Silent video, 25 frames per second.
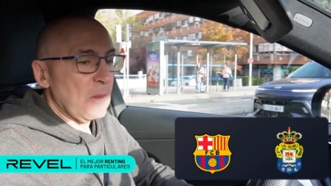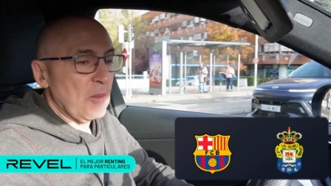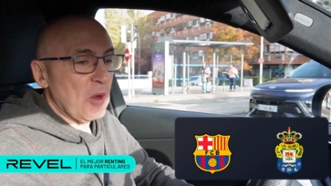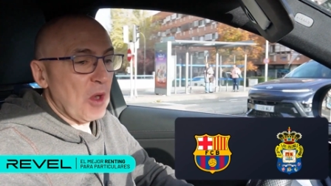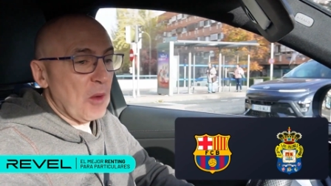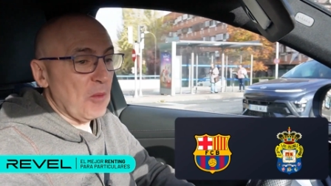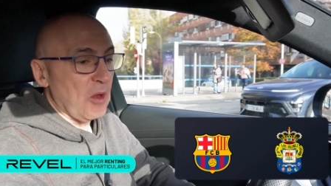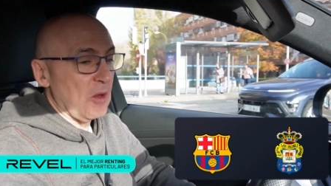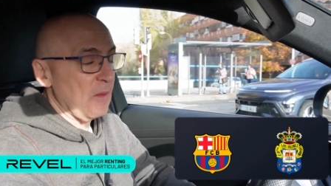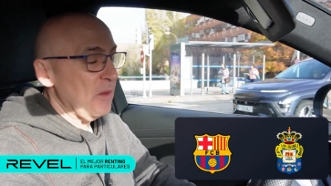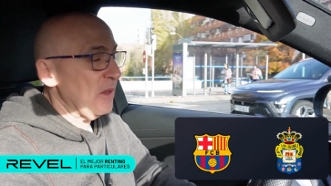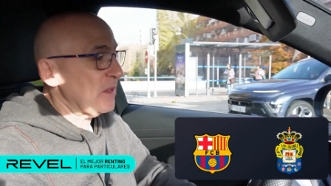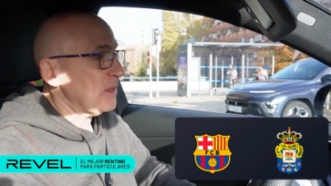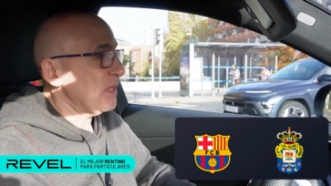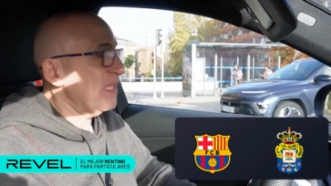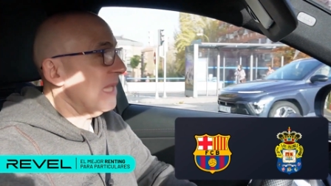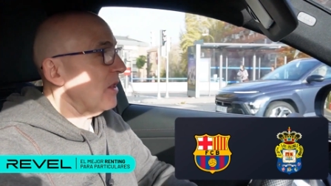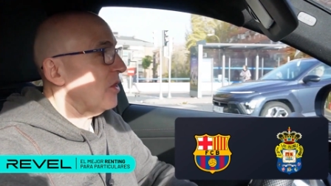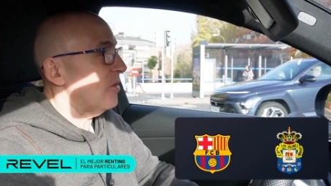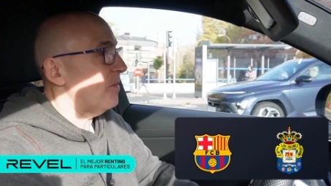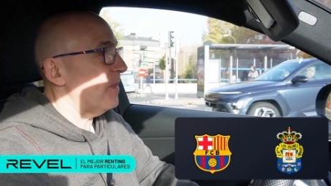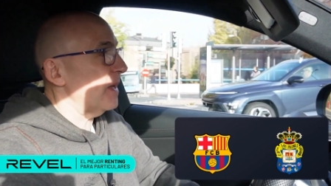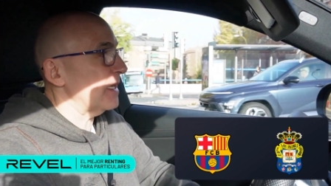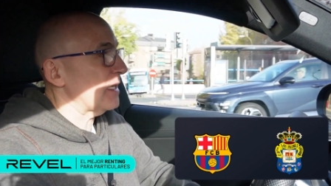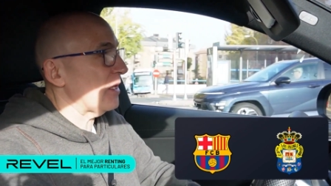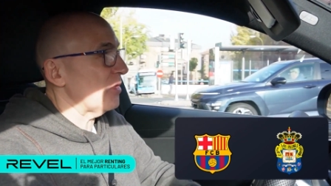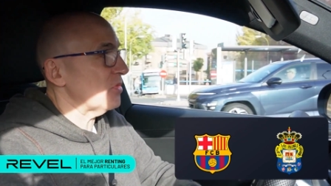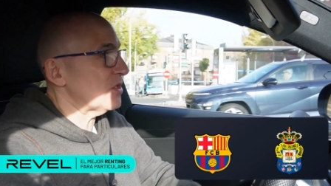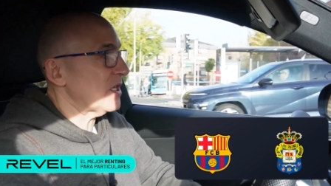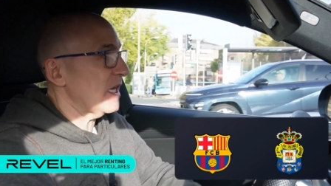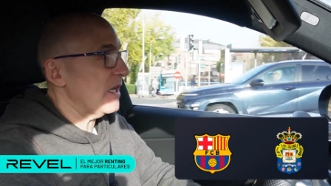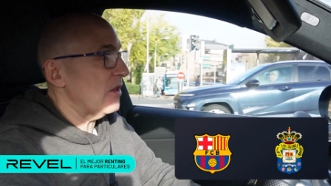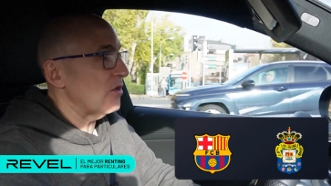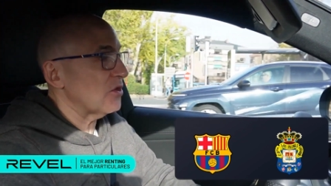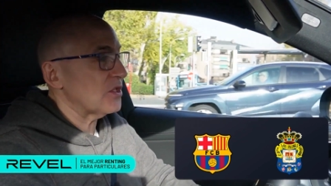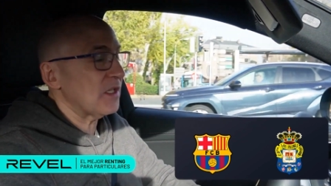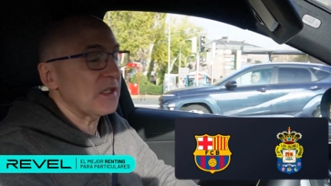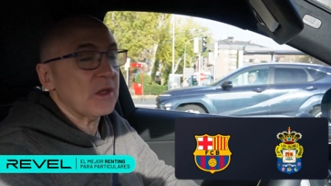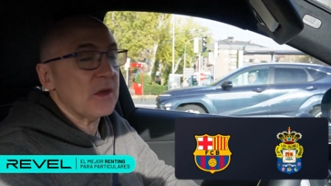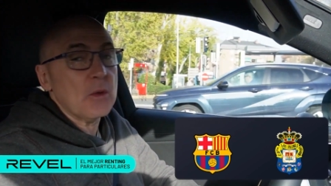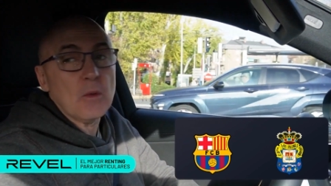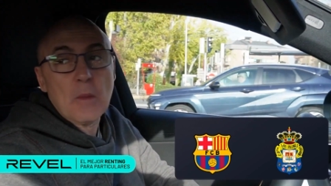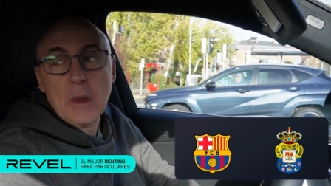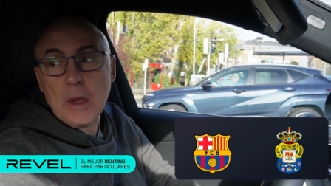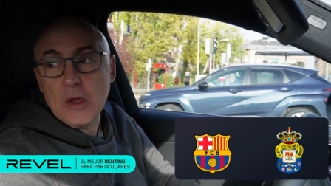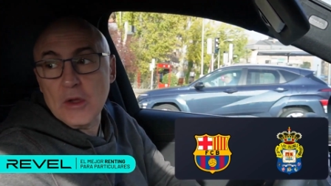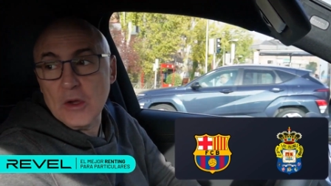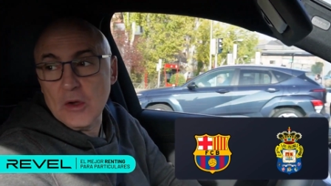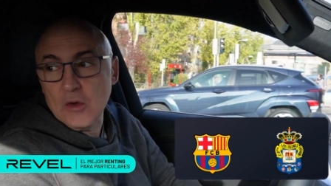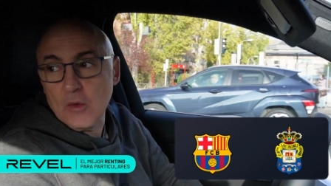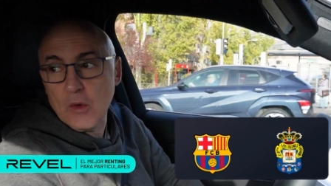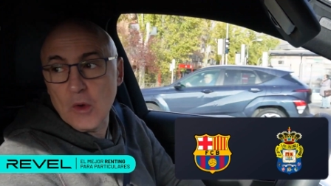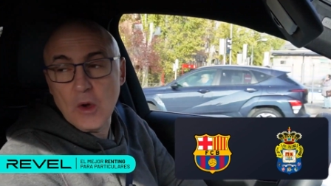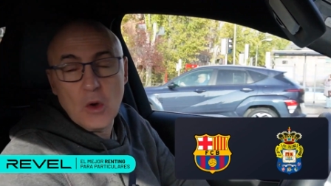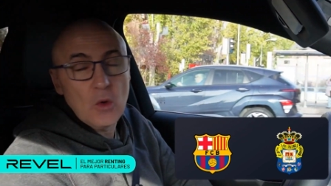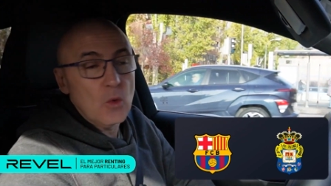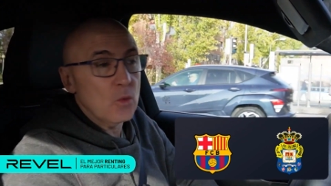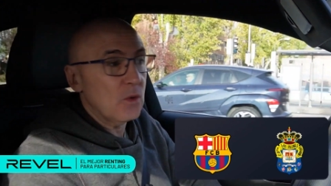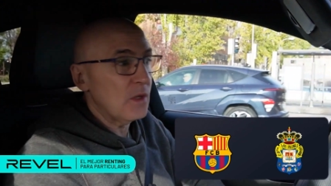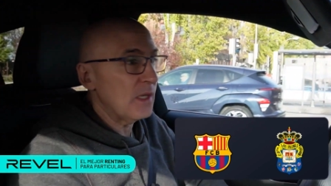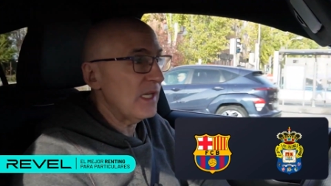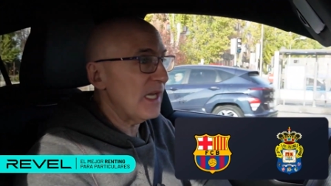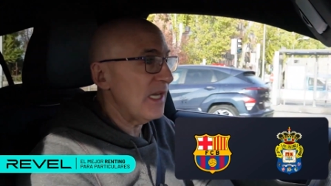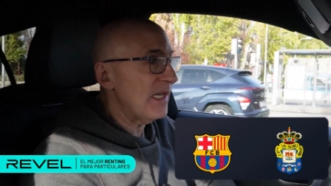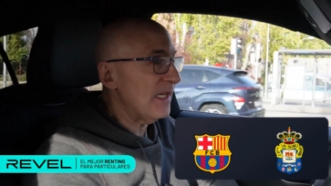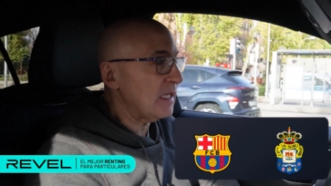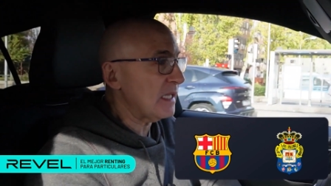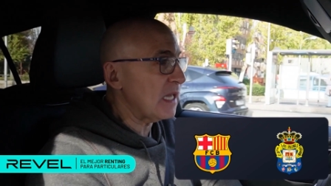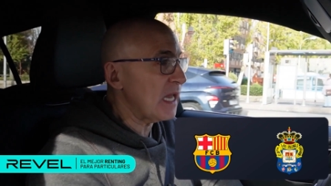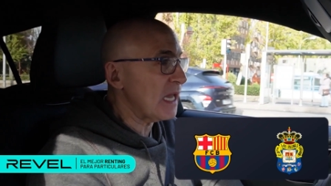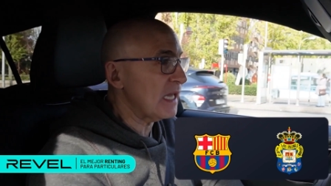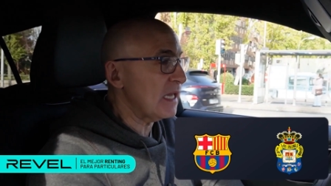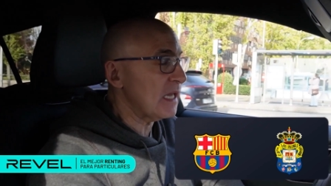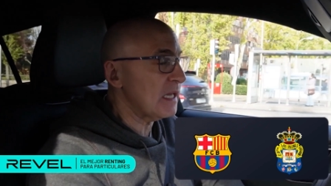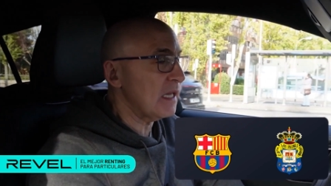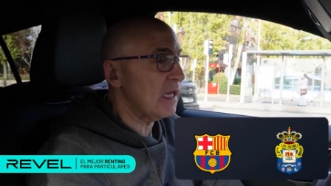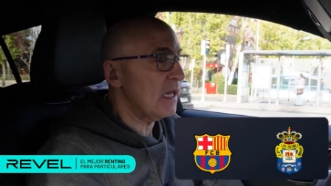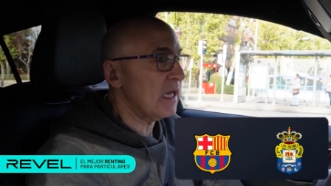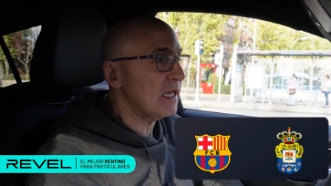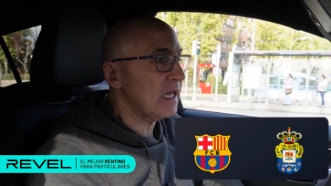problems. They have gone 2 consecutive matches without winning in the league.